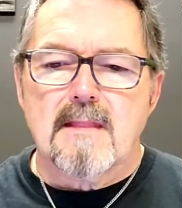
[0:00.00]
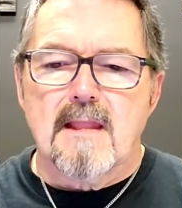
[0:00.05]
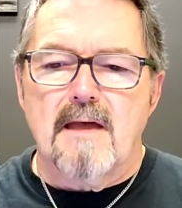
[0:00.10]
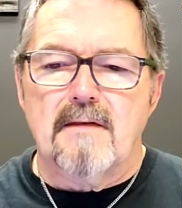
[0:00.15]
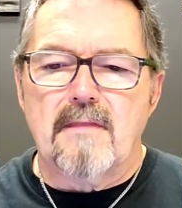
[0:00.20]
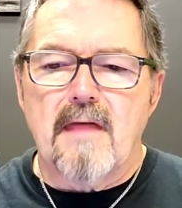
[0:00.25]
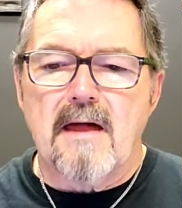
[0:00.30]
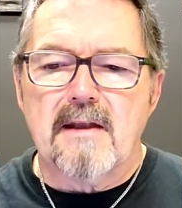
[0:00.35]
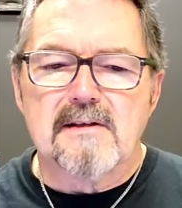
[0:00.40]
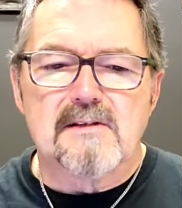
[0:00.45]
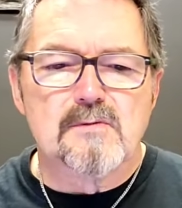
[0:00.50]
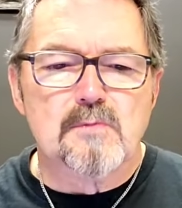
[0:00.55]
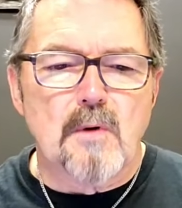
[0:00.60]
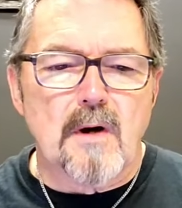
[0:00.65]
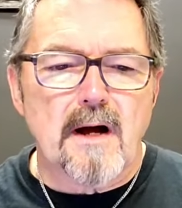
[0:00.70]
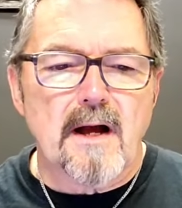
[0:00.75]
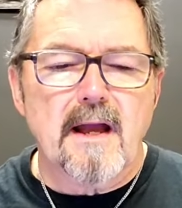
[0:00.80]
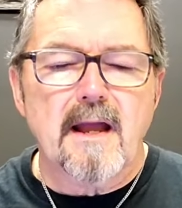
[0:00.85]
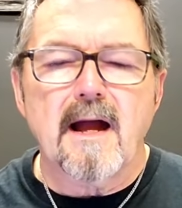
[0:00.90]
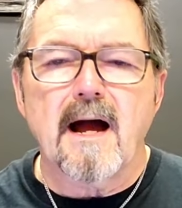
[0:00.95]
And that is
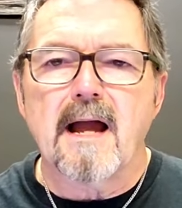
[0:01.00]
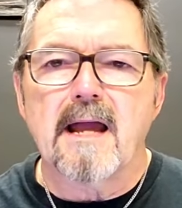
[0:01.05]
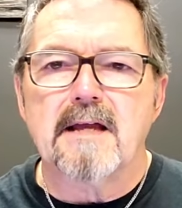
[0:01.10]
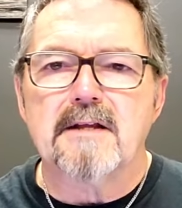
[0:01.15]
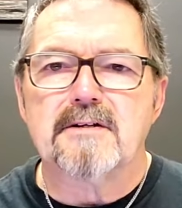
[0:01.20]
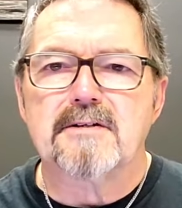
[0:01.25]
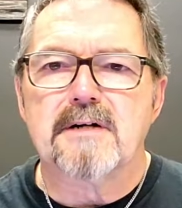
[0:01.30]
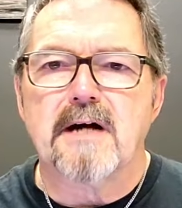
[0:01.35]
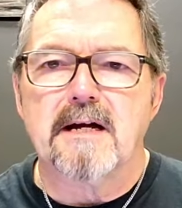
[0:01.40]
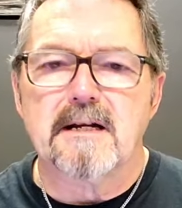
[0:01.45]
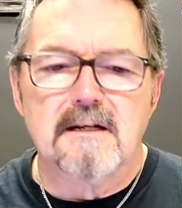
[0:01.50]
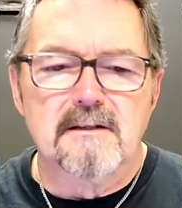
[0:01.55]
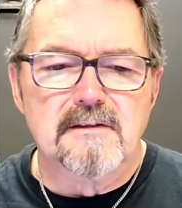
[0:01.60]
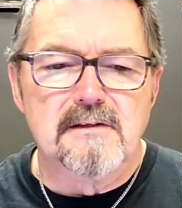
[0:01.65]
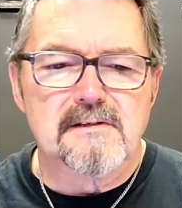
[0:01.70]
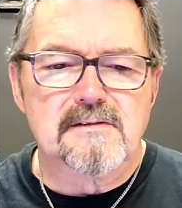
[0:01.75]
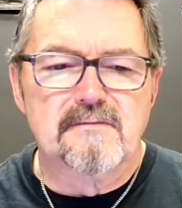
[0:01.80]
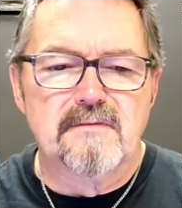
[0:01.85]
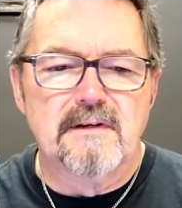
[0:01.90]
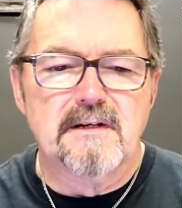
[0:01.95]
why I entitled
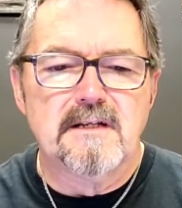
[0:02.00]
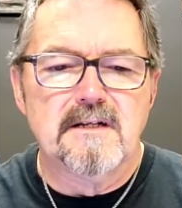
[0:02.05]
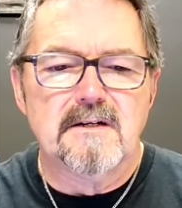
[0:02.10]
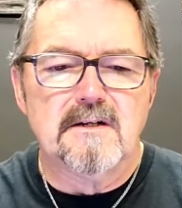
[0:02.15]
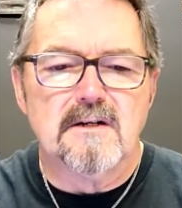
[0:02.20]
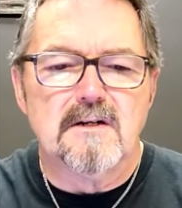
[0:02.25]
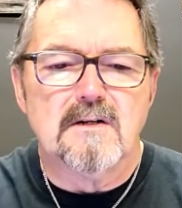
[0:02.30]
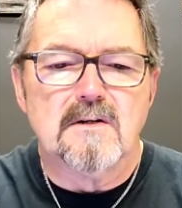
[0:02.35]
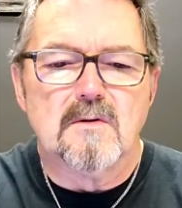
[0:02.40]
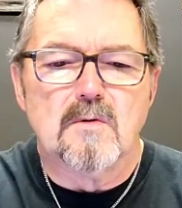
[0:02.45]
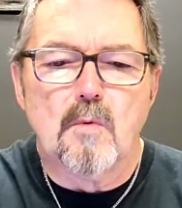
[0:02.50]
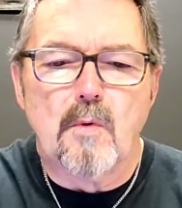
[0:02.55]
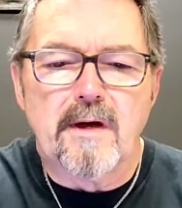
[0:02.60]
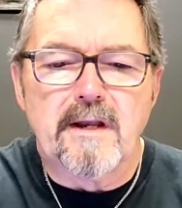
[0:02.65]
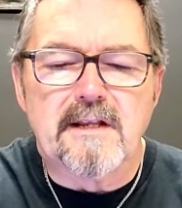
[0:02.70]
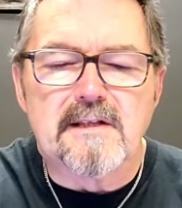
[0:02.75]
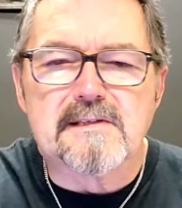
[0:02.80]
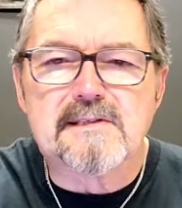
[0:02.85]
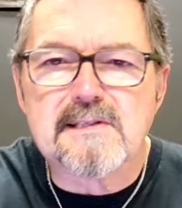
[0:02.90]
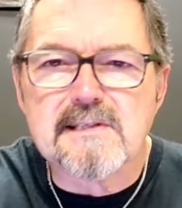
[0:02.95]
this video,
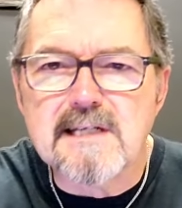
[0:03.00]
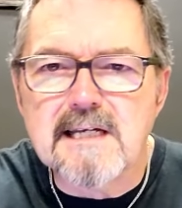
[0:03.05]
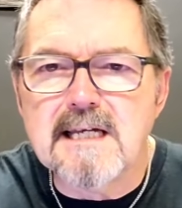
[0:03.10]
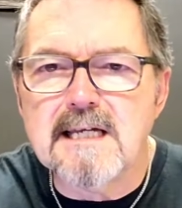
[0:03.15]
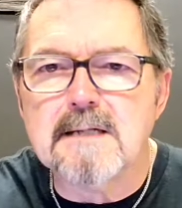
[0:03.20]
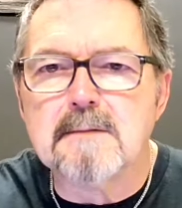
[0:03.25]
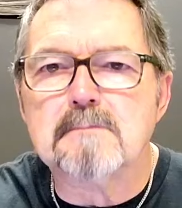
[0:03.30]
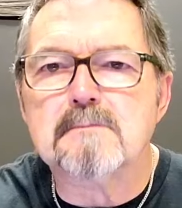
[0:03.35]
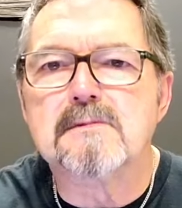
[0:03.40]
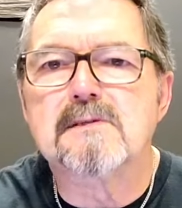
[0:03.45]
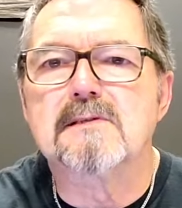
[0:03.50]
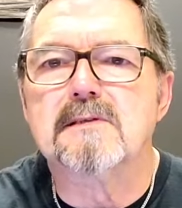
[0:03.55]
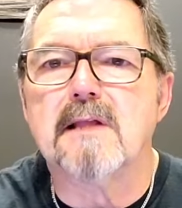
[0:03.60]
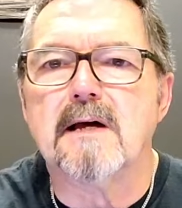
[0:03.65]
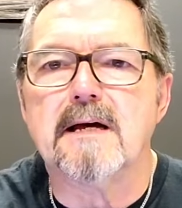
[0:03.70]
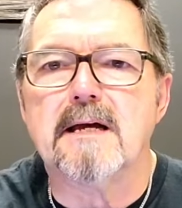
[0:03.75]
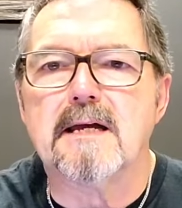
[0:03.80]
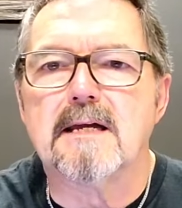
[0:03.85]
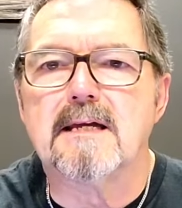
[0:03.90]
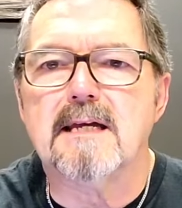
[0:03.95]
When It Seems
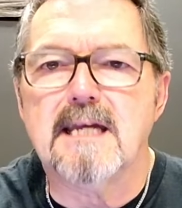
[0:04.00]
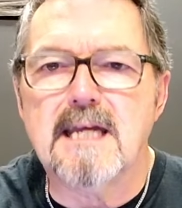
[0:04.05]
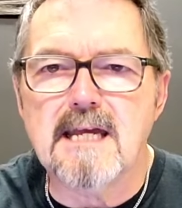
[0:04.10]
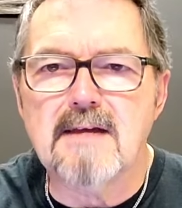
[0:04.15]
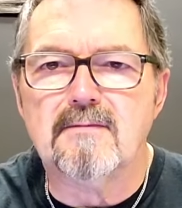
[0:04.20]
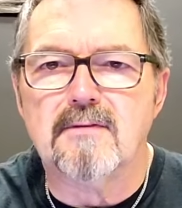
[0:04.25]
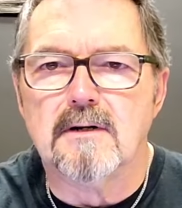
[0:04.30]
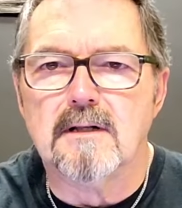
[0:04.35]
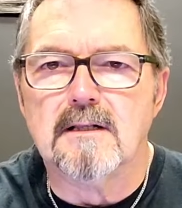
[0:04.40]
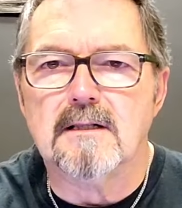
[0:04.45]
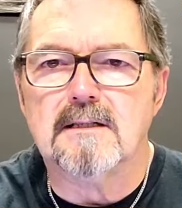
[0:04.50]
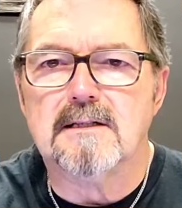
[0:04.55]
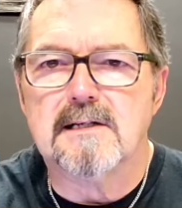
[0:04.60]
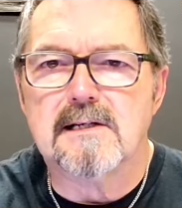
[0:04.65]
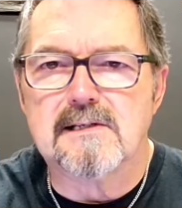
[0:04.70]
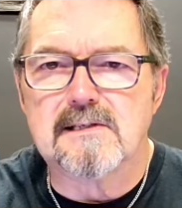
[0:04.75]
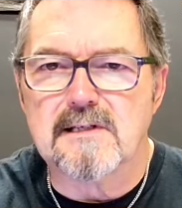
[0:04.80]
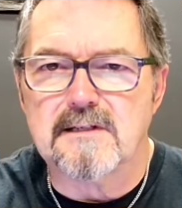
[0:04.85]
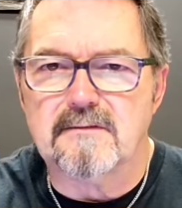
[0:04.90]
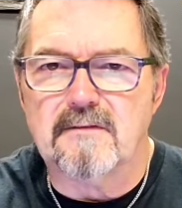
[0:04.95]
Like Evil
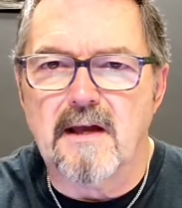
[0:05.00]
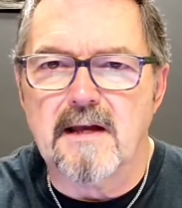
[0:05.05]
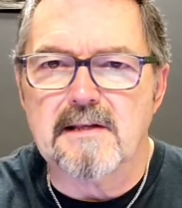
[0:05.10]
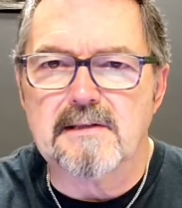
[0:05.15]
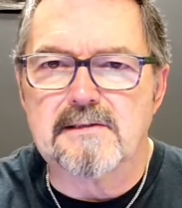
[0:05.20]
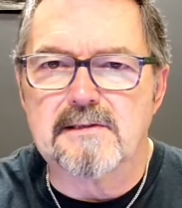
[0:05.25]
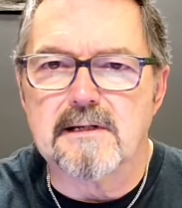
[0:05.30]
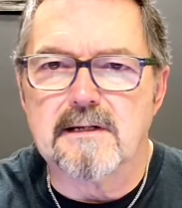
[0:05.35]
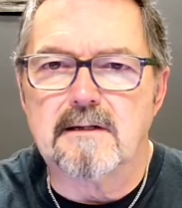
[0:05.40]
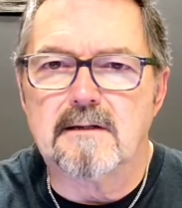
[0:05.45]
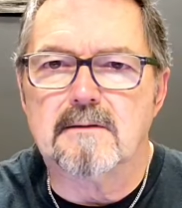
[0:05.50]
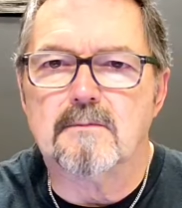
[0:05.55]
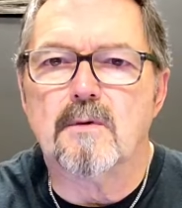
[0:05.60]
Is Advancing.